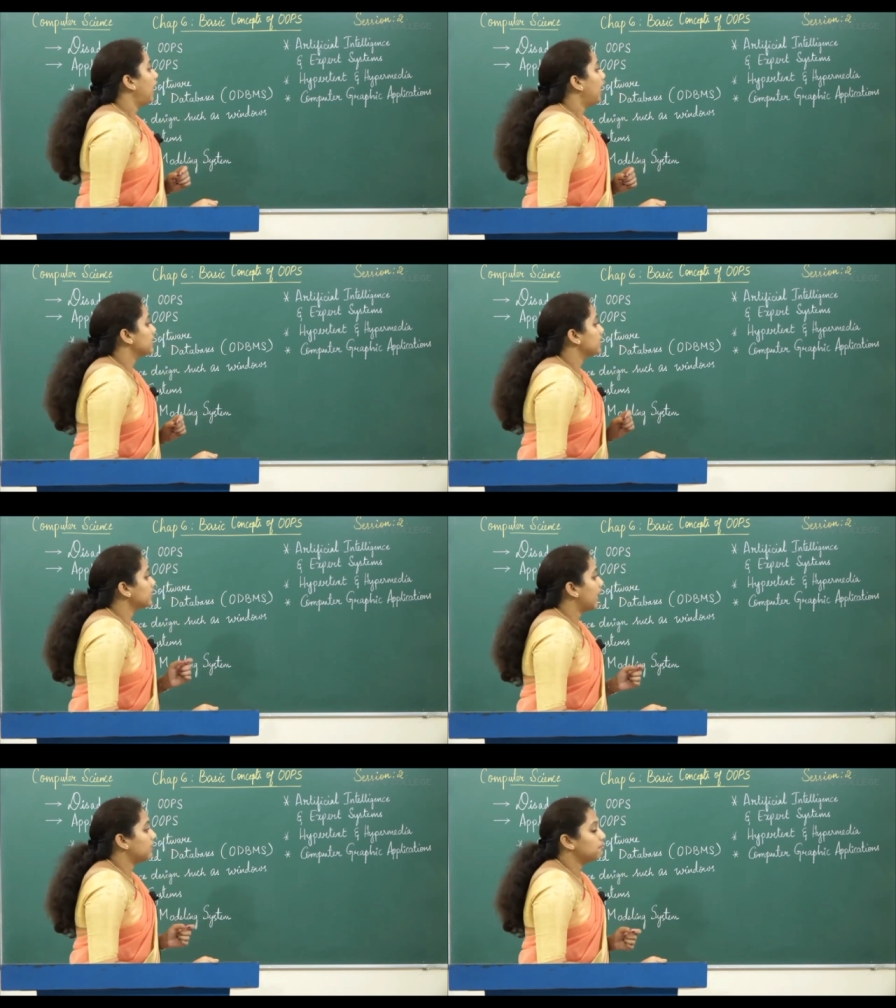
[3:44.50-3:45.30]
as
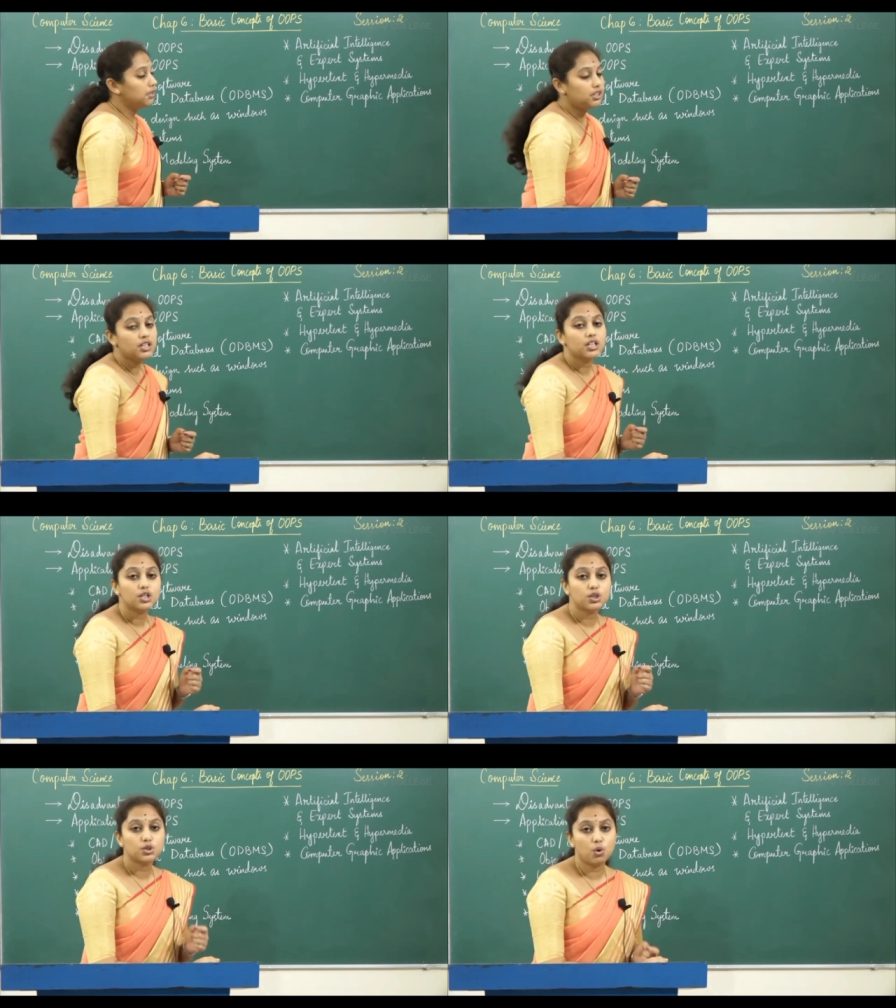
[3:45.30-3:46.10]
it can be
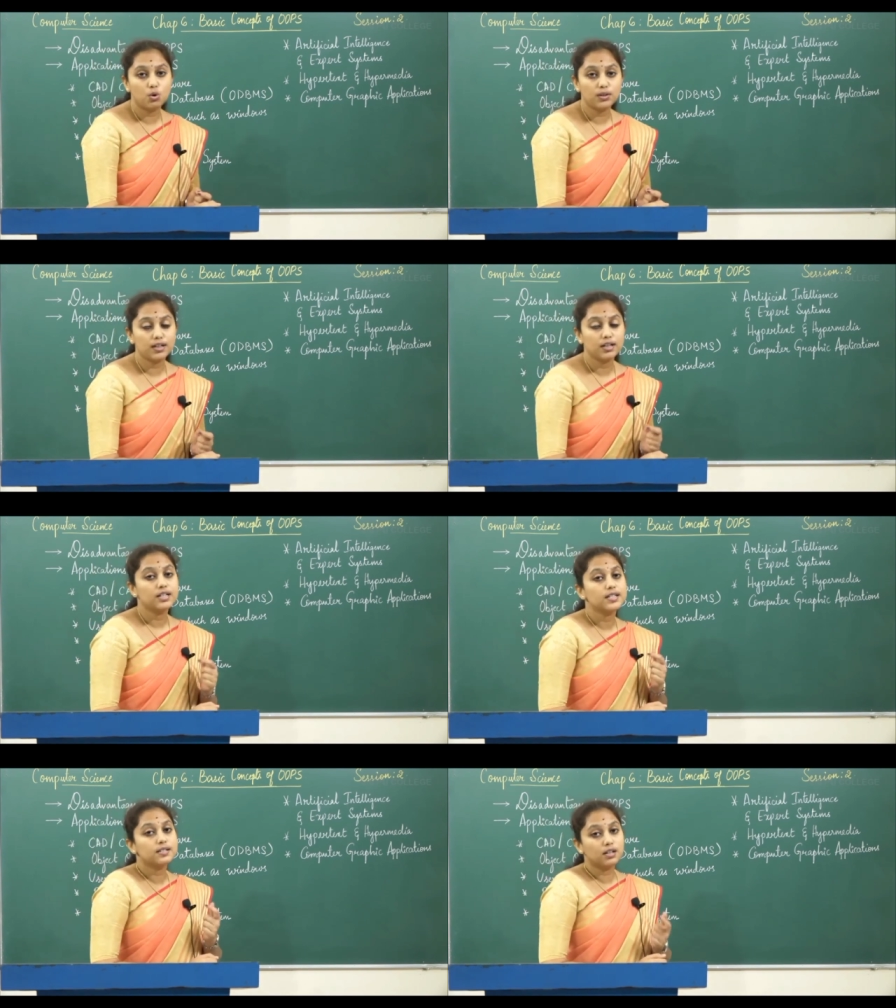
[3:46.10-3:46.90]
stored,
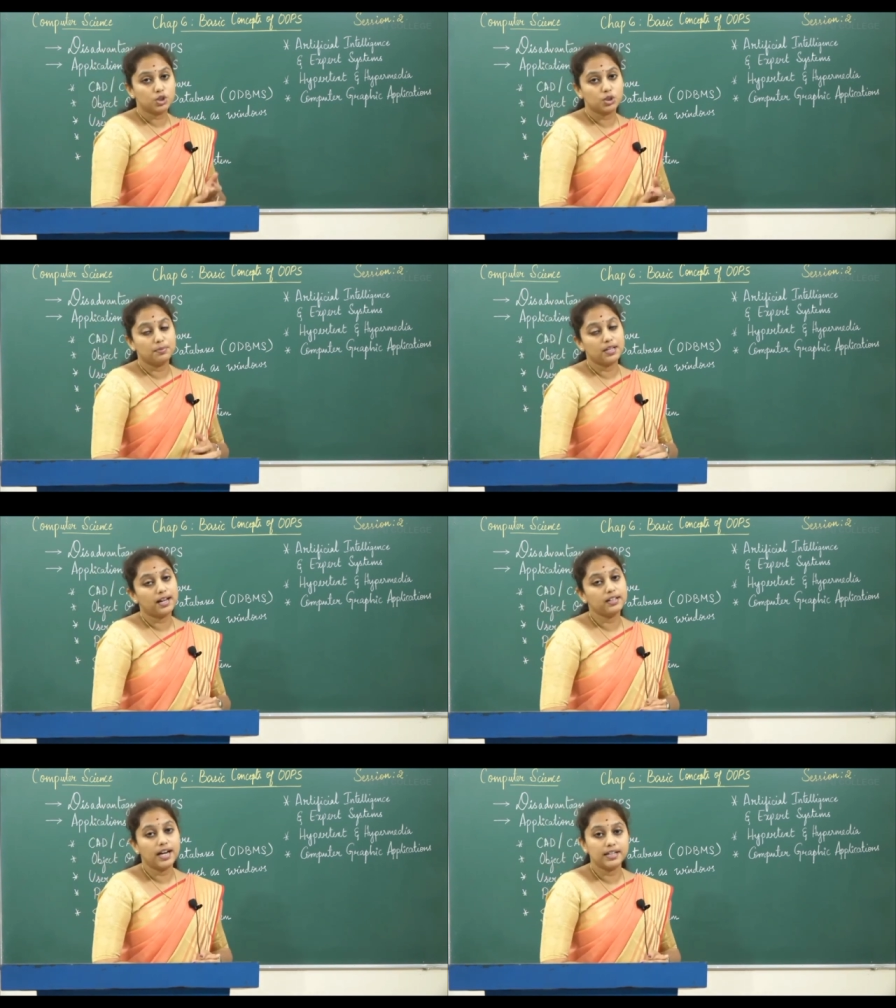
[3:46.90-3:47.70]
searchable
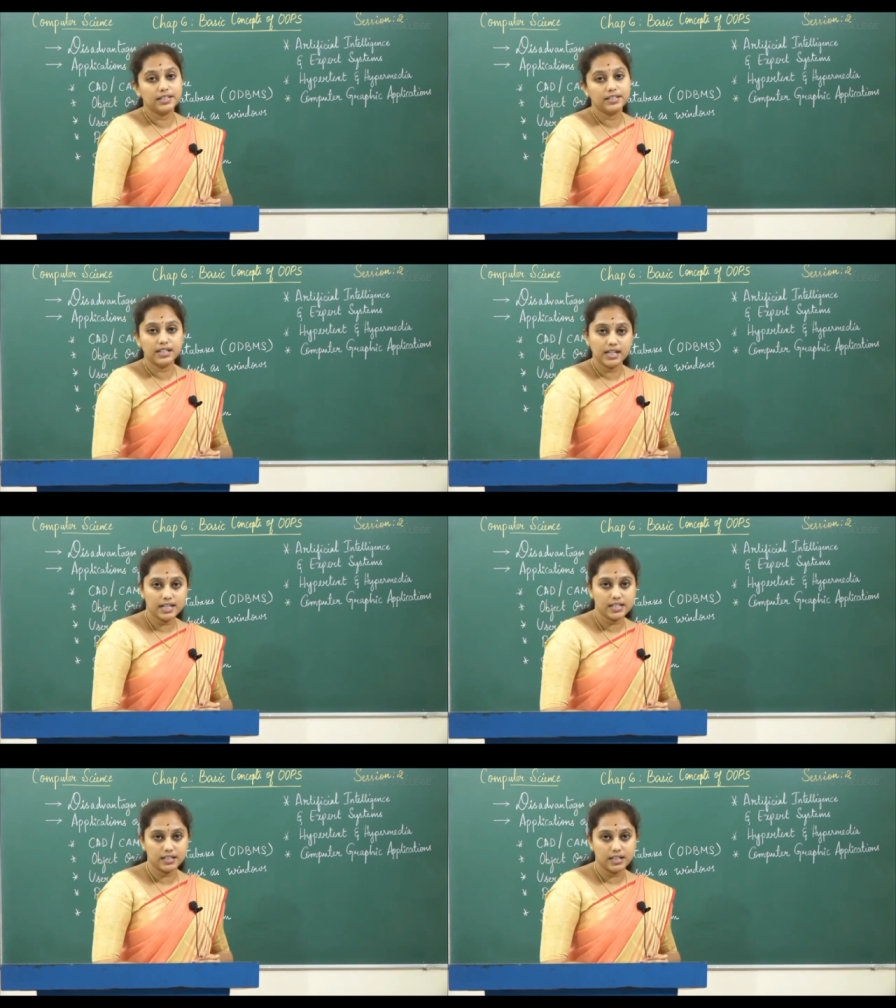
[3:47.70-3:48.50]
and edited
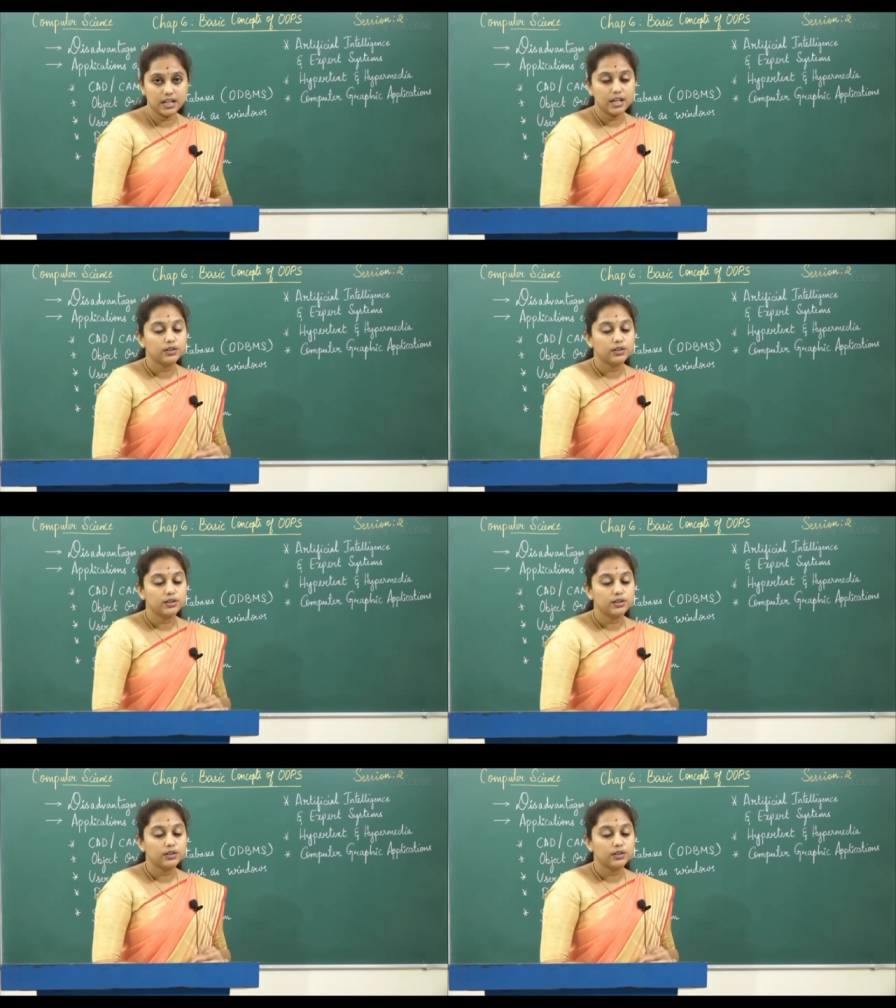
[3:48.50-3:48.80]
easily.